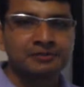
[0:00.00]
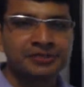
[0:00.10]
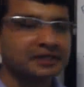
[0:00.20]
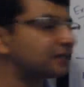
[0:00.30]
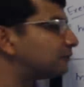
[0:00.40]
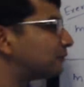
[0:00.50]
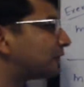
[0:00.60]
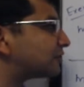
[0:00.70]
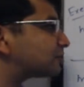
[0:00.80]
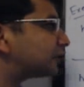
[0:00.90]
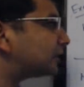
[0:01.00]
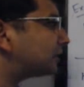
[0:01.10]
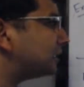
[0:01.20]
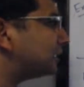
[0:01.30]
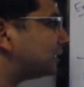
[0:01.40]
subjunctive
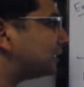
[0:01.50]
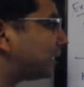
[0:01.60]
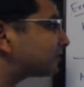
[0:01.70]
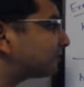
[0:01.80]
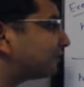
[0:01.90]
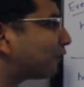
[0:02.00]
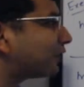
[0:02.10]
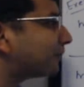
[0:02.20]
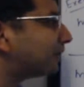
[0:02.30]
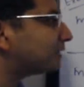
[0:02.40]
construct in the last 40